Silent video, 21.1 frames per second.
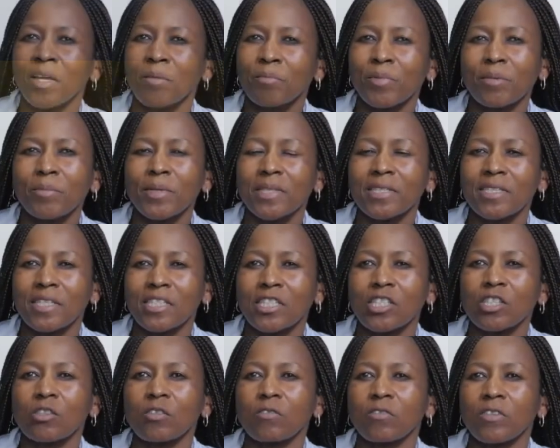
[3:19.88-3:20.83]

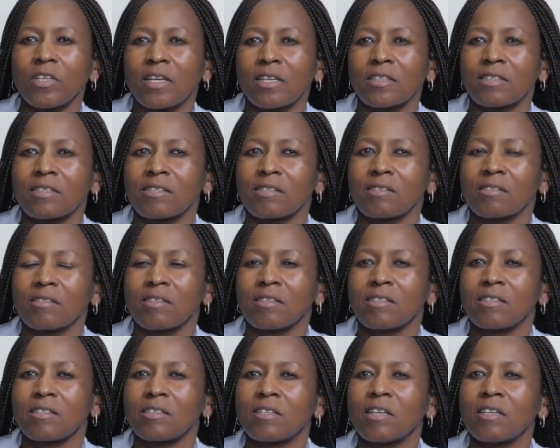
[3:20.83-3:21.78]
implementation of YES
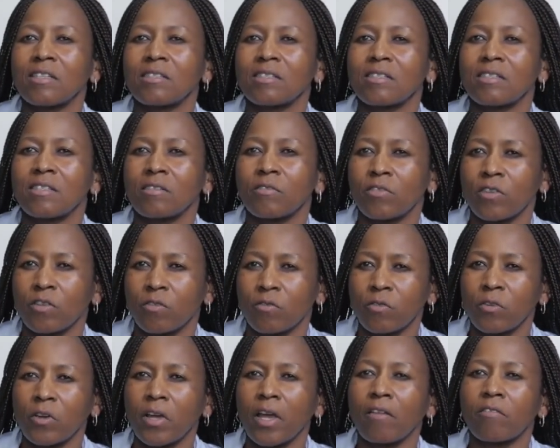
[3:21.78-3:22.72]
is different
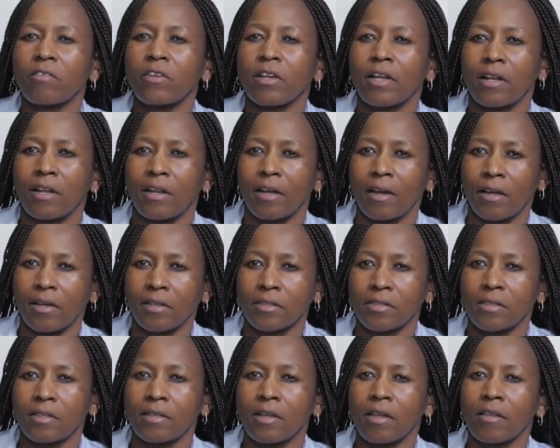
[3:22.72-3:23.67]
for every client,
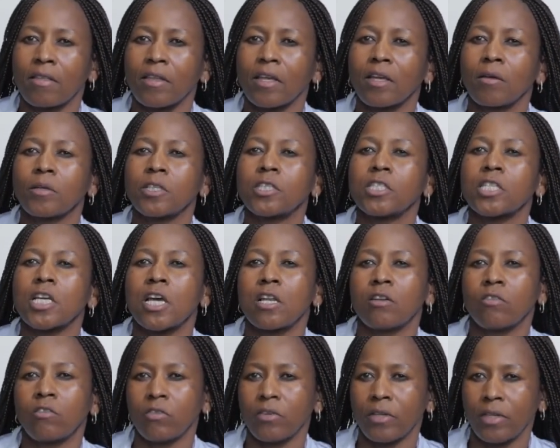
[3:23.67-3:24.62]
and I think
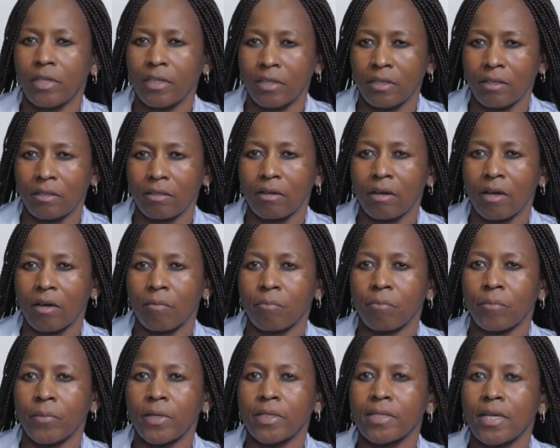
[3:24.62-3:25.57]
generally
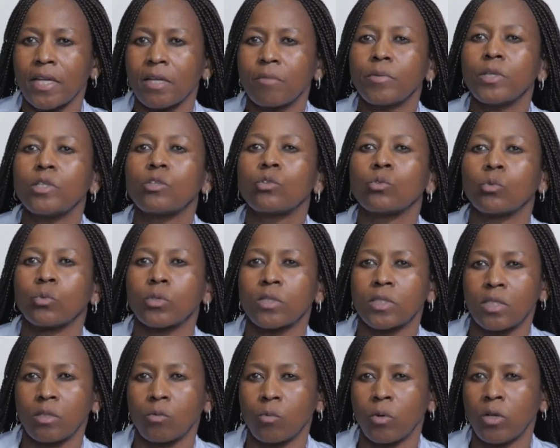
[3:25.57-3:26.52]
it can be
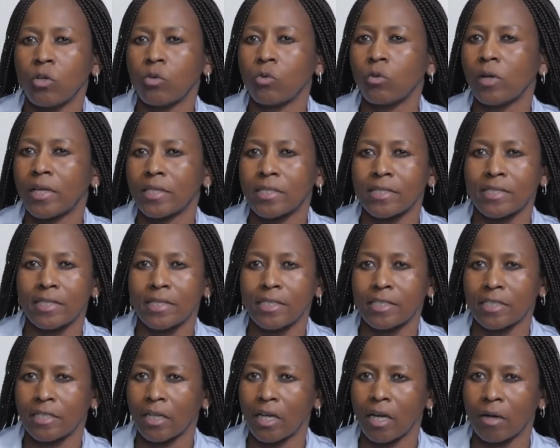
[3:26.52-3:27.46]
daunting when new
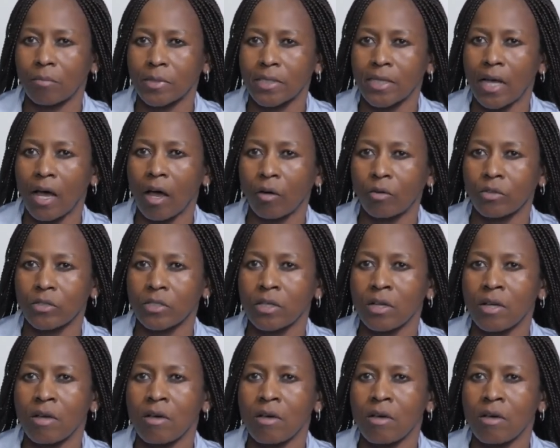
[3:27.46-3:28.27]
legislation comes out.